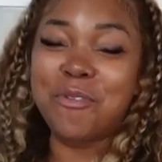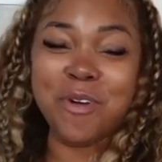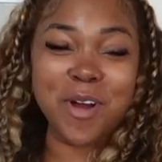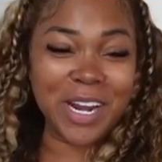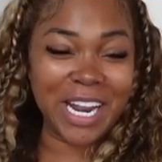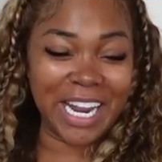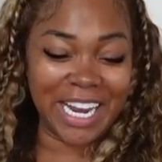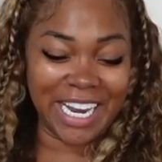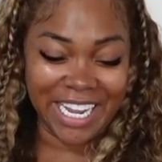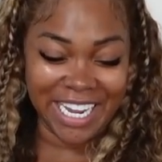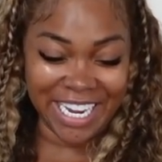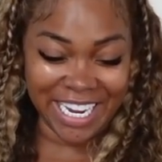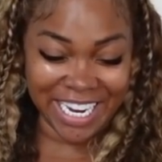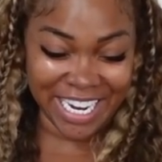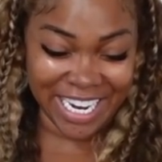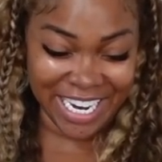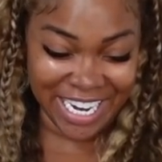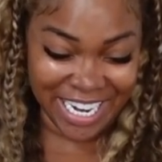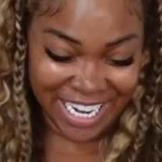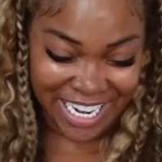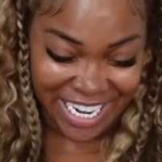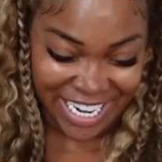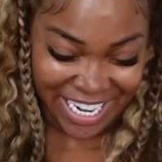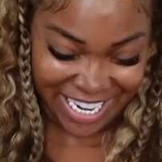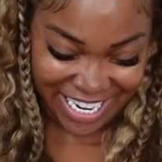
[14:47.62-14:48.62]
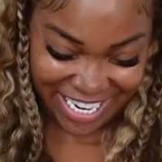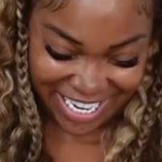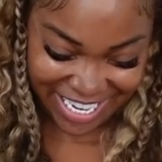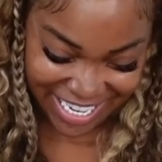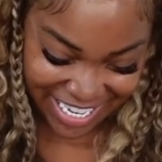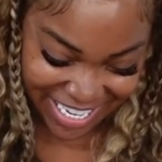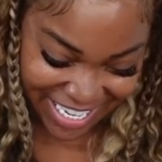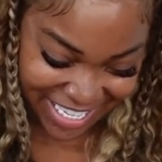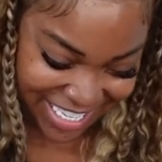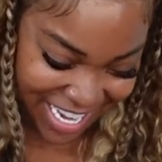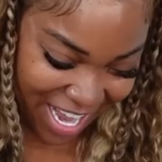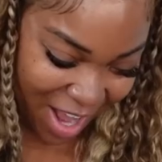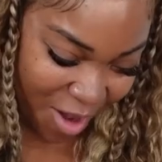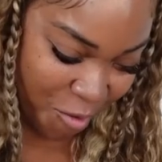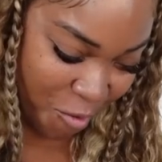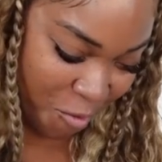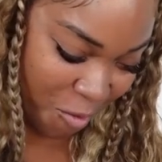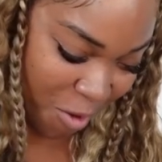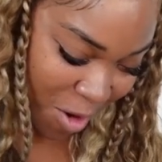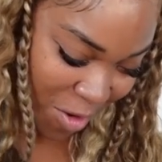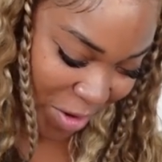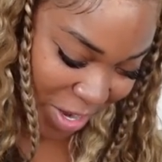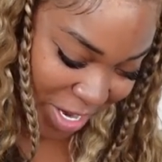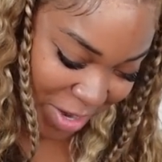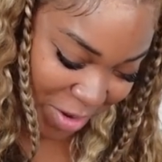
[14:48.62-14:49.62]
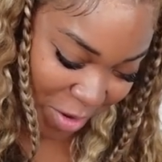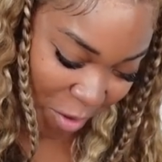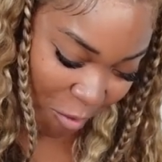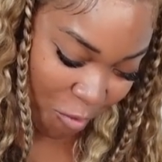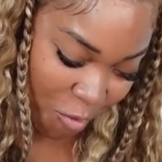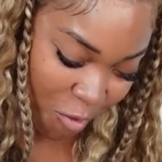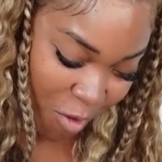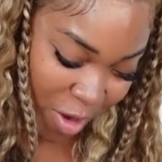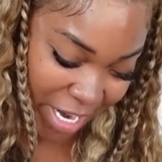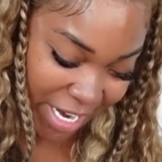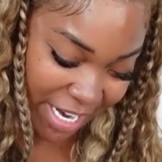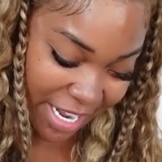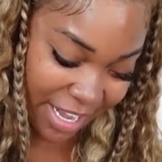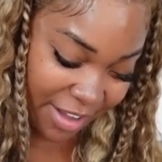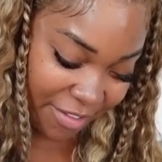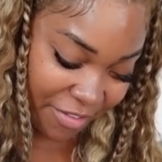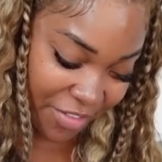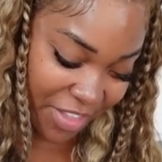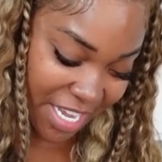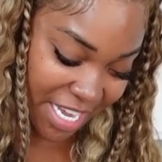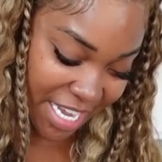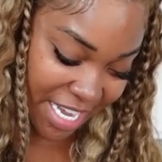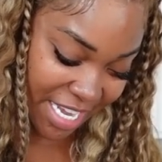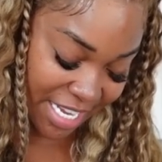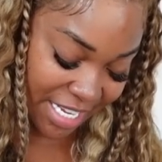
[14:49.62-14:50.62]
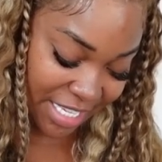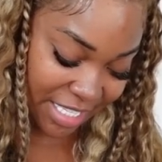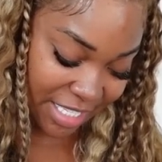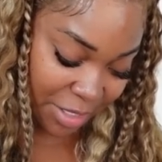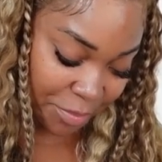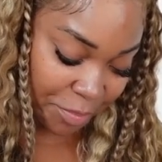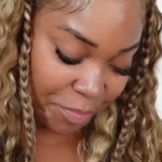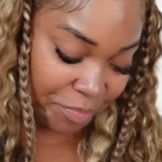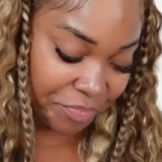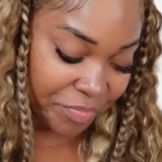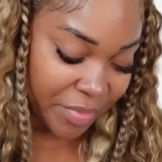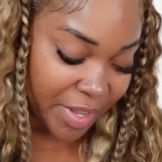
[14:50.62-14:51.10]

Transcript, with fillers: one of these. I wanted one of these.